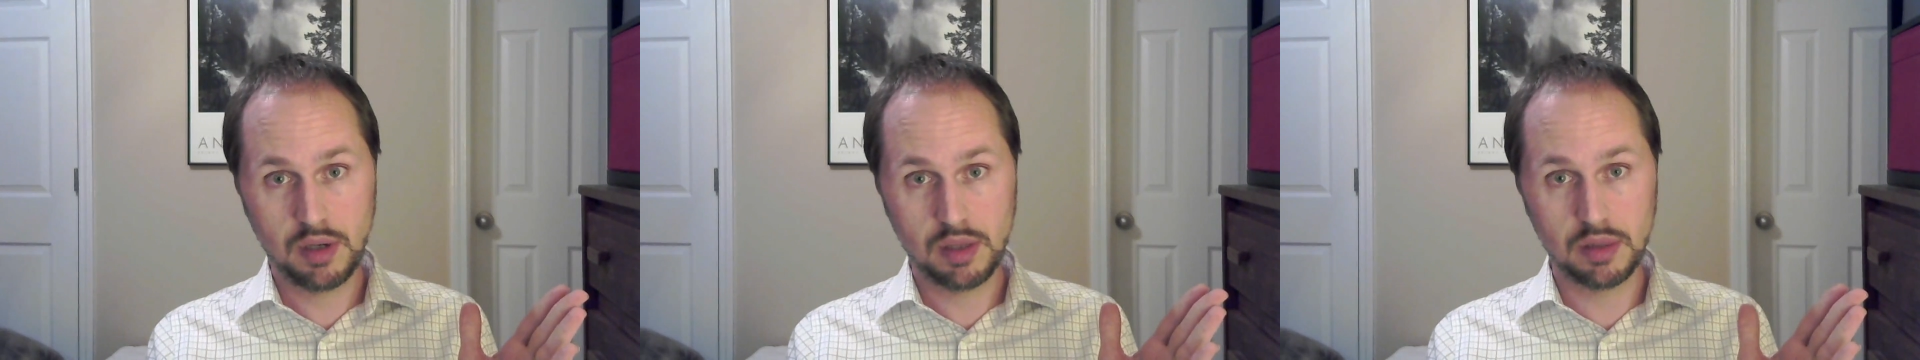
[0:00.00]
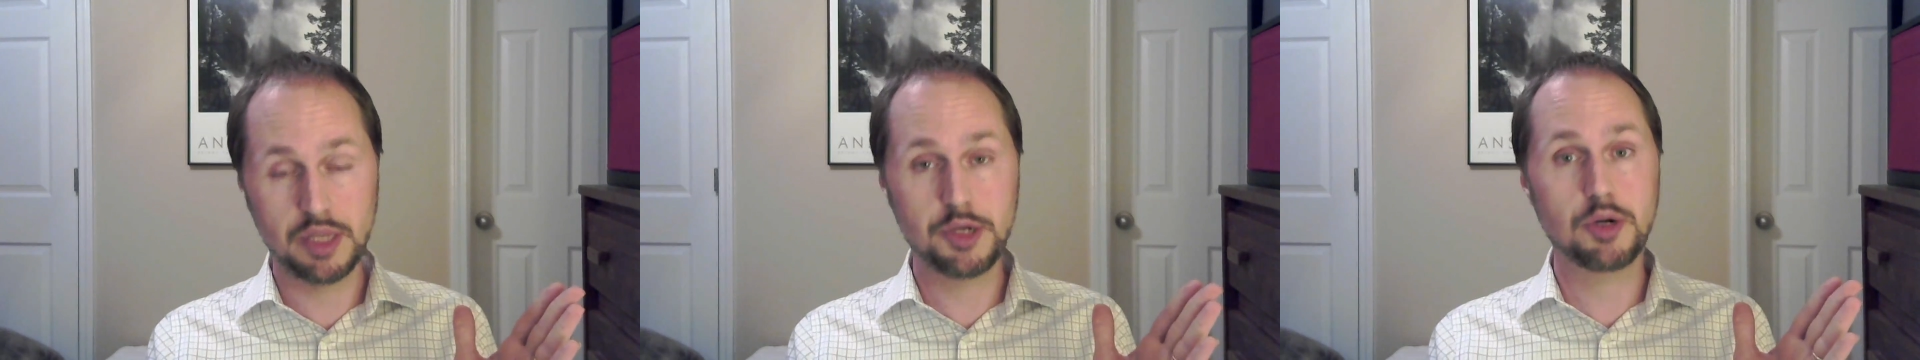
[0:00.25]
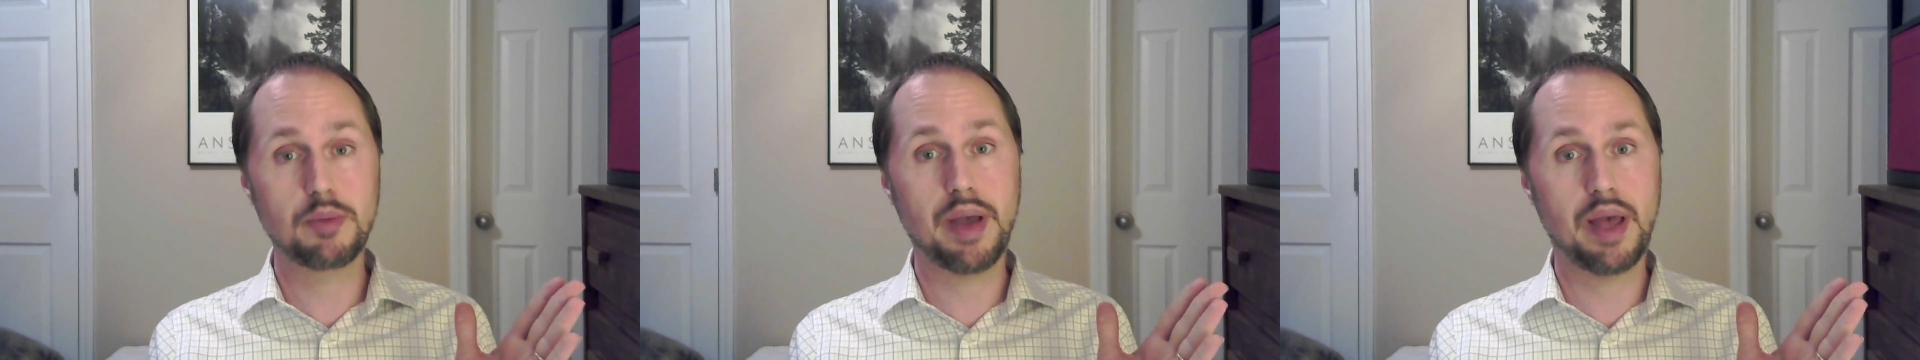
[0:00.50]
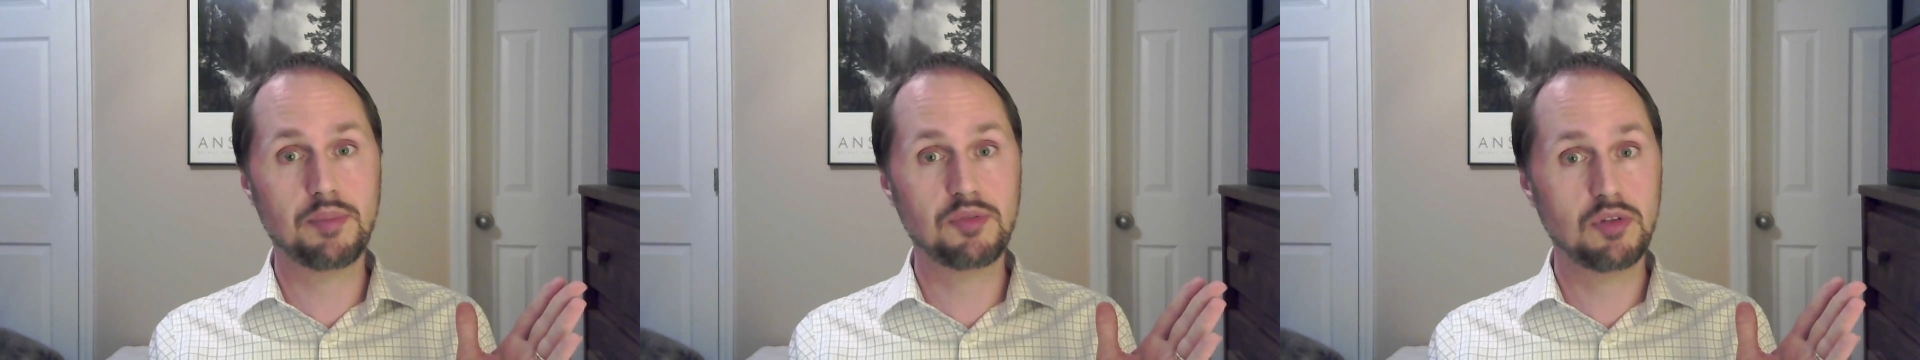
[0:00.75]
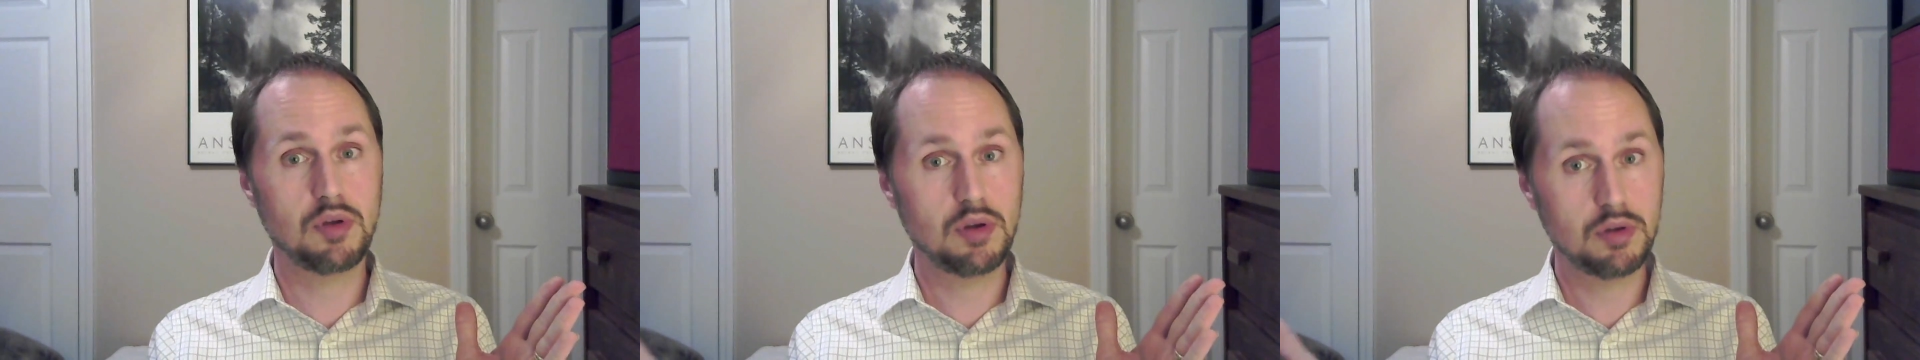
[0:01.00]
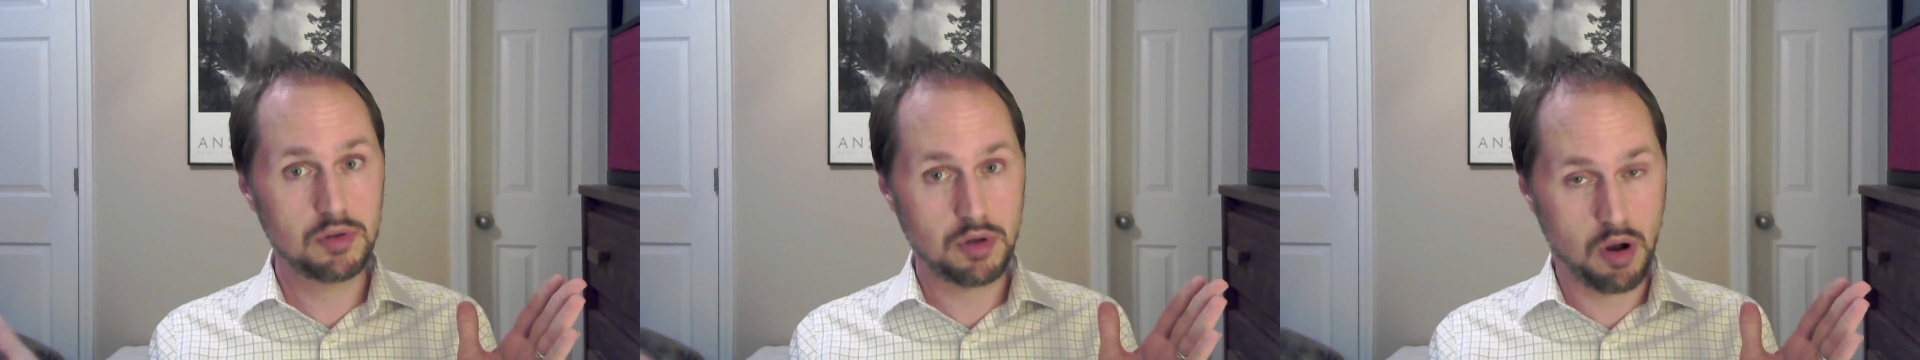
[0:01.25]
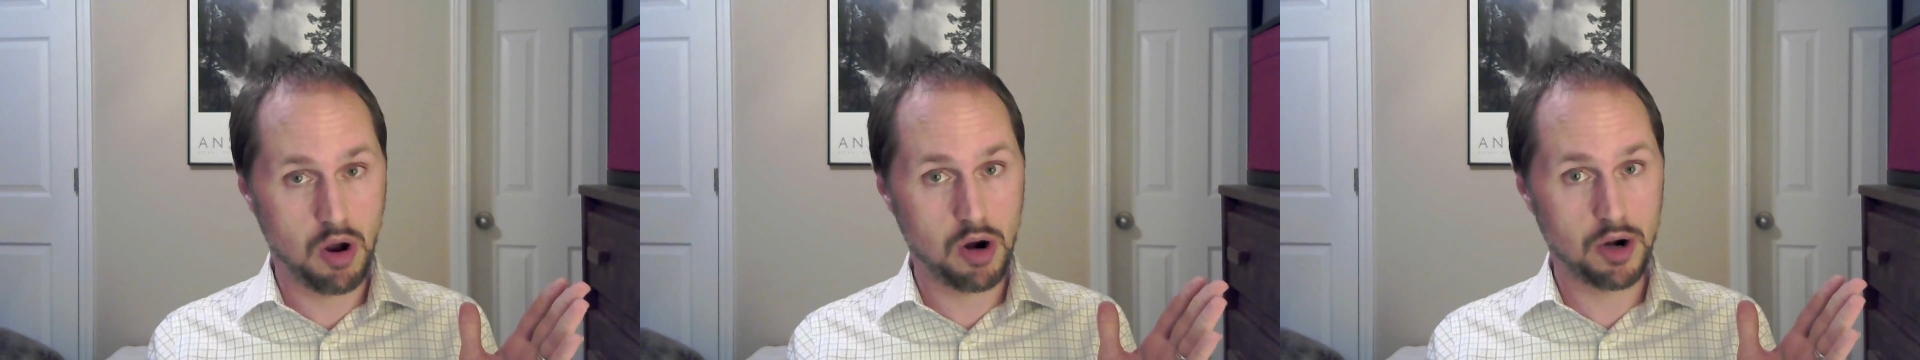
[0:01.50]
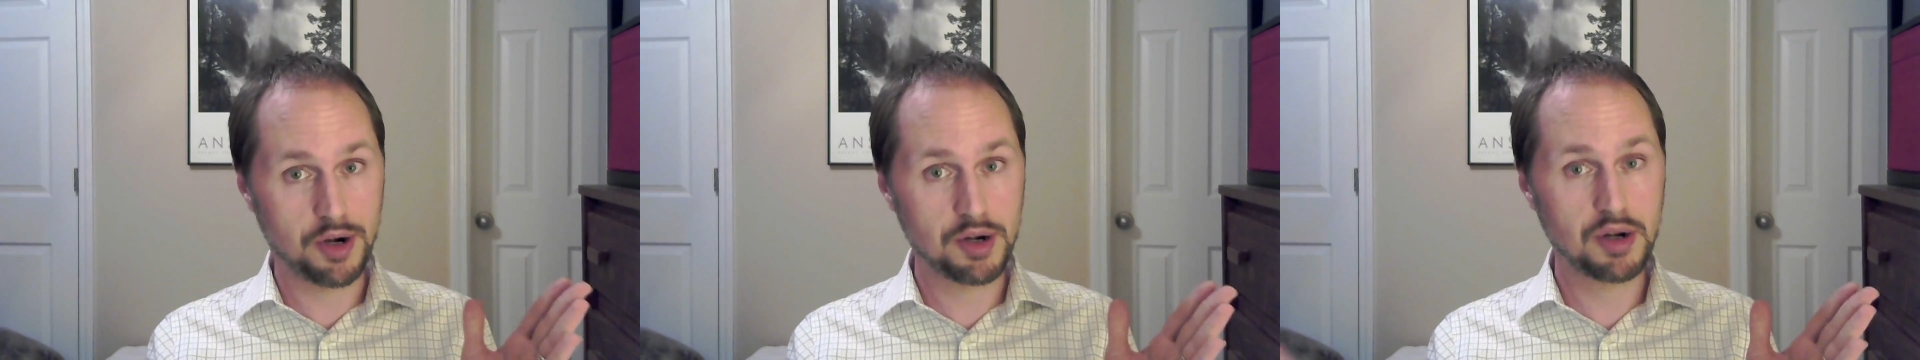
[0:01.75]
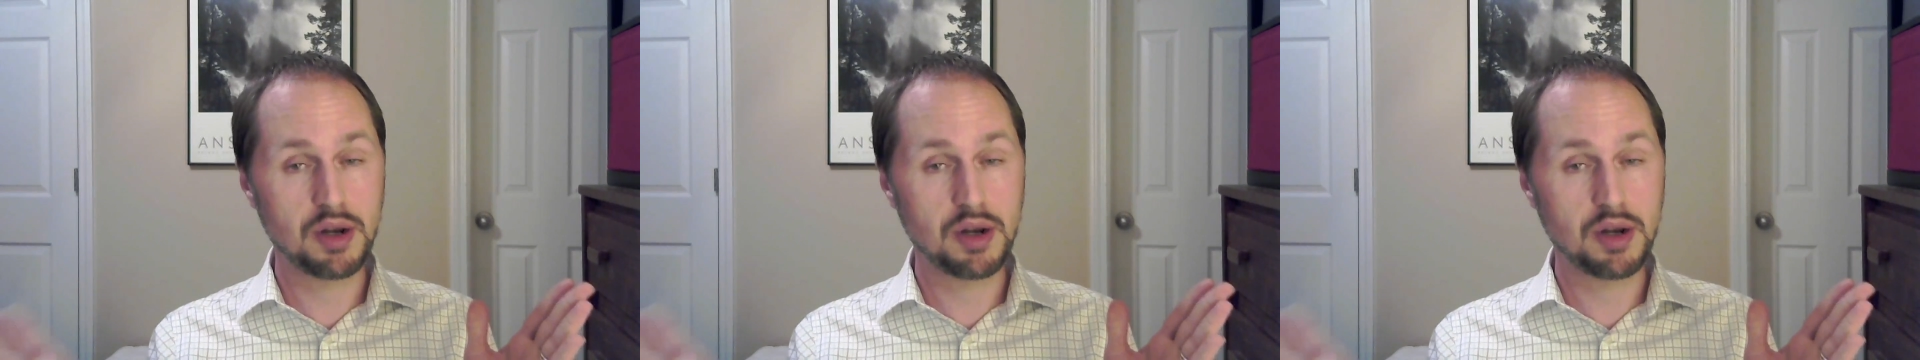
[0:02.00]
linear maps to R.